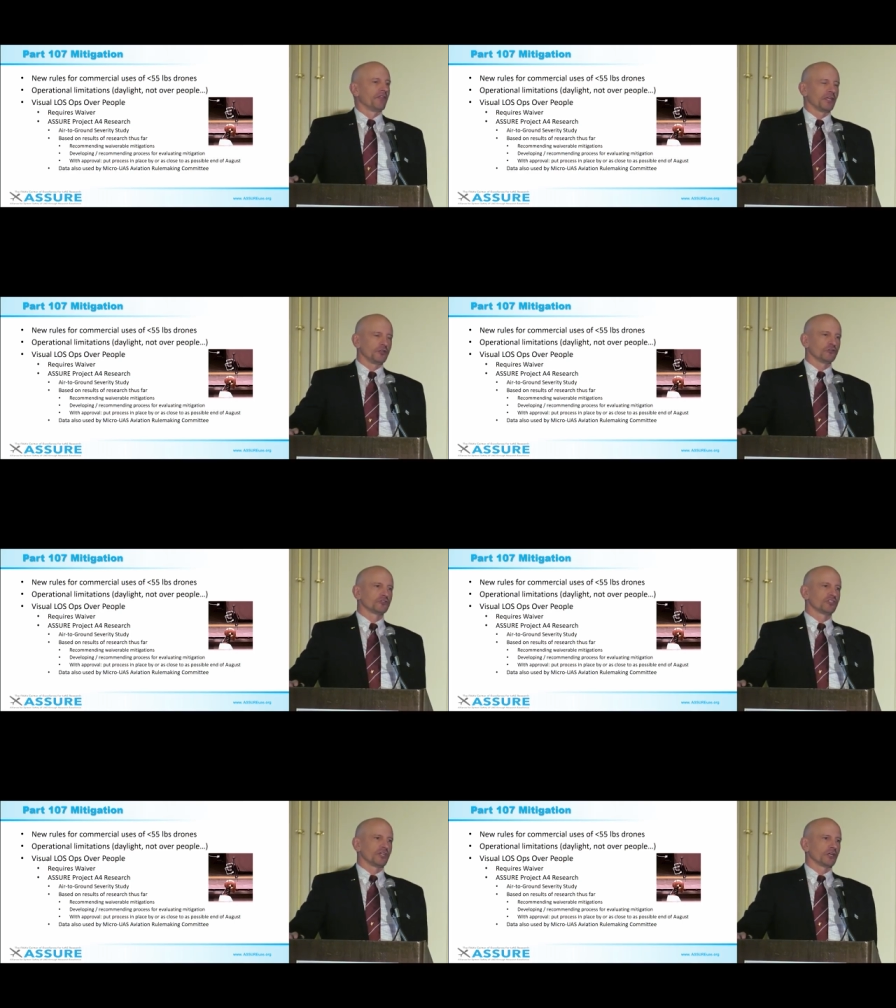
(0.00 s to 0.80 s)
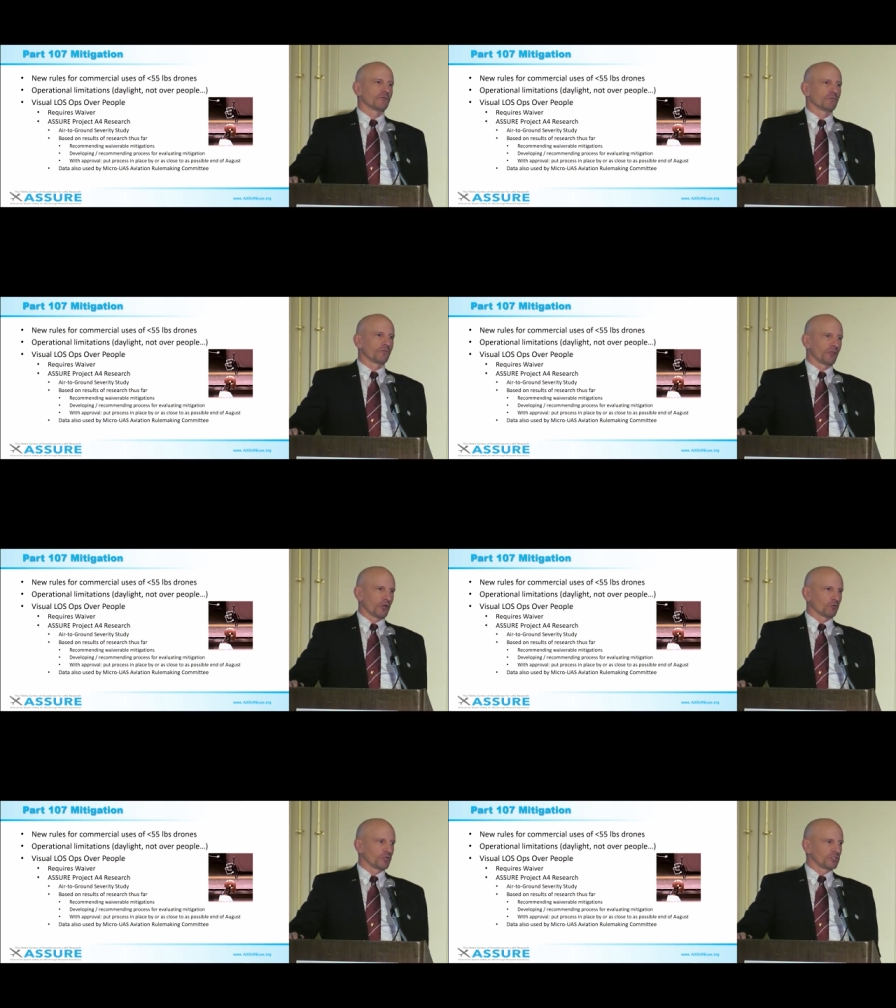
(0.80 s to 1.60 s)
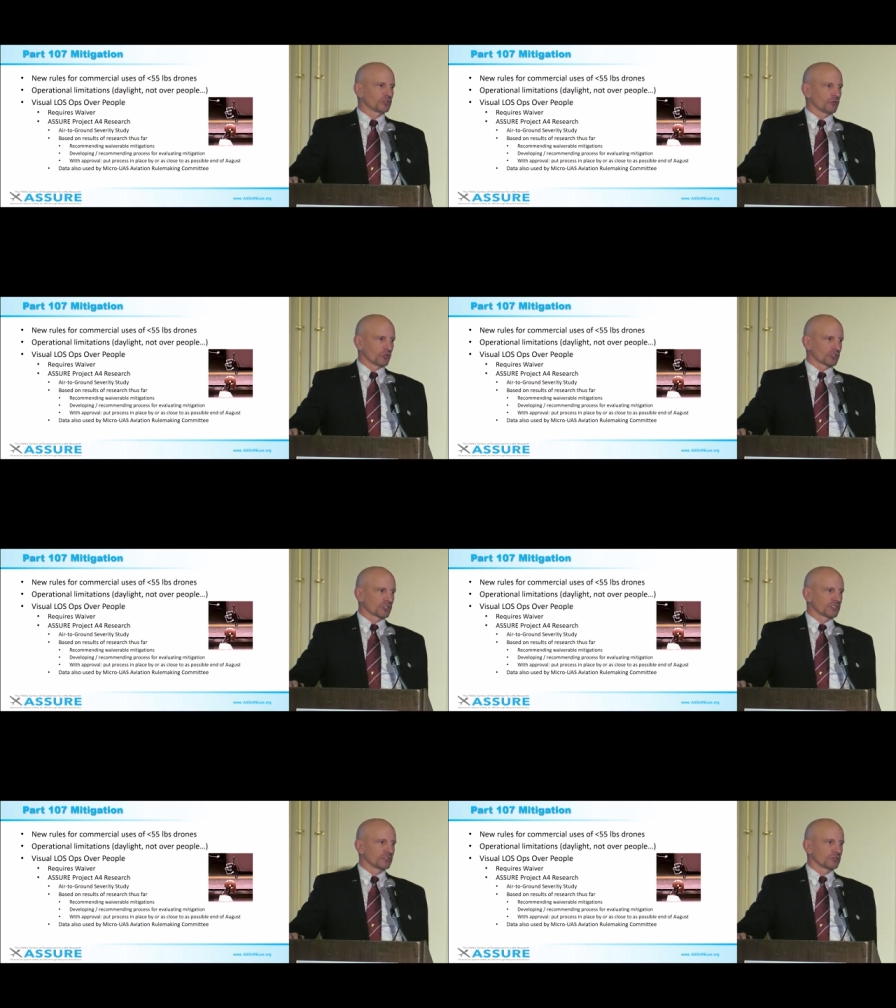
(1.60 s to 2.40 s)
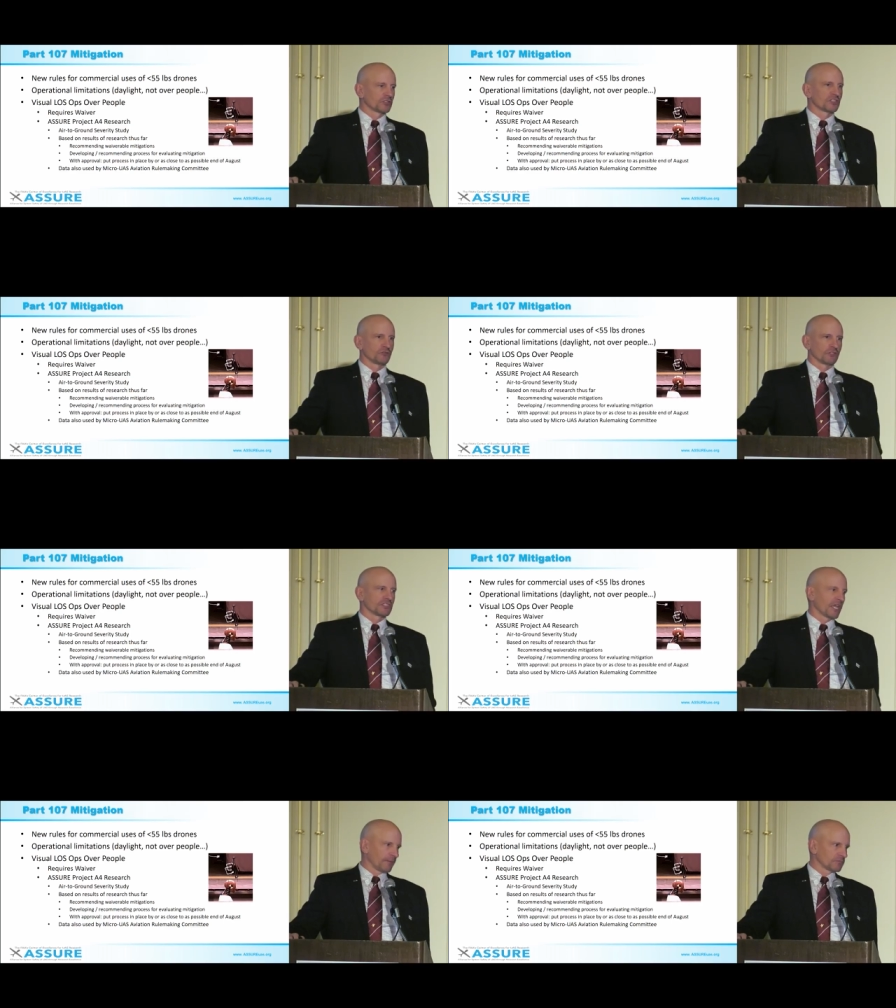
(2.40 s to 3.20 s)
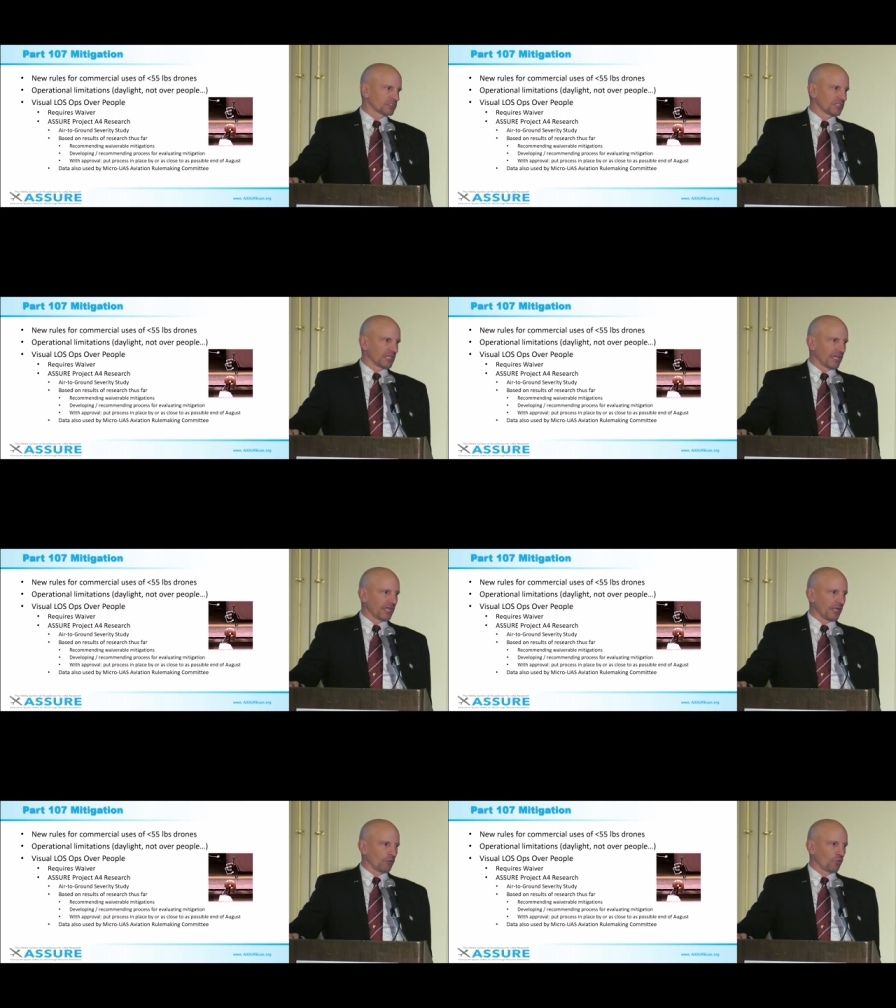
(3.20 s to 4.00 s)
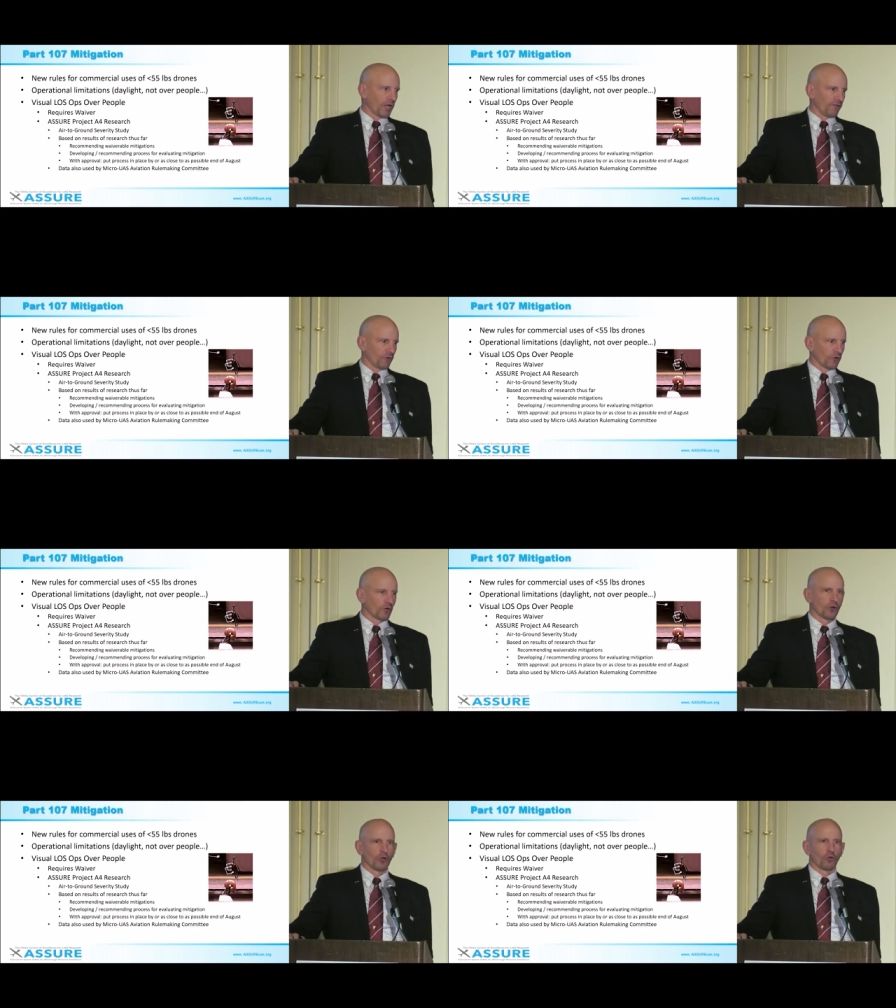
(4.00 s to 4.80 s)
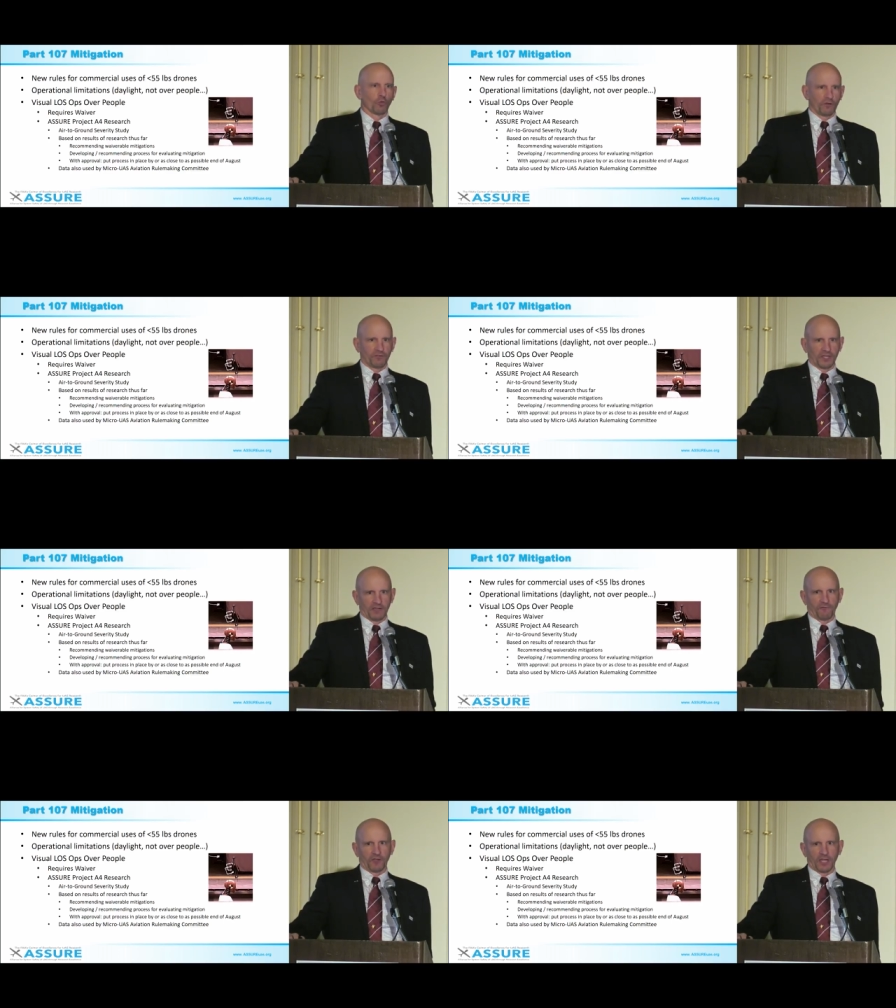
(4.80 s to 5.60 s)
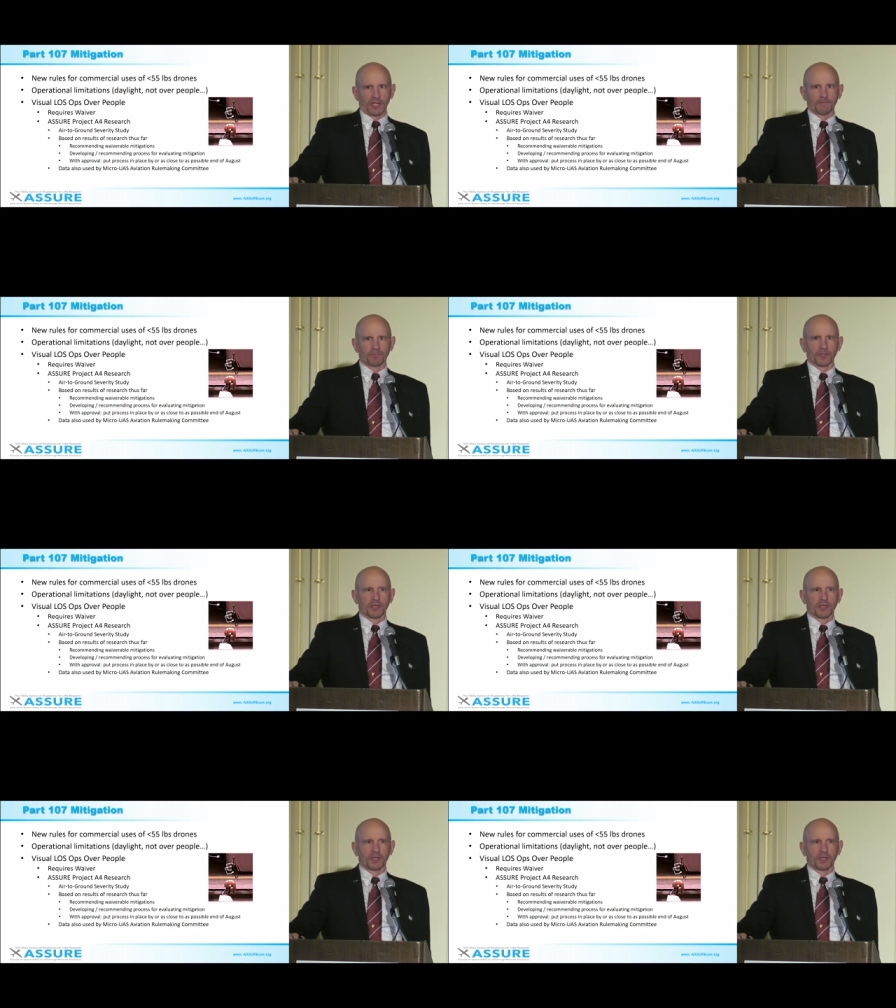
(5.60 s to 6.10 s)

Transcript: They used their, their research to, to attempt to get a waiver with the F A A.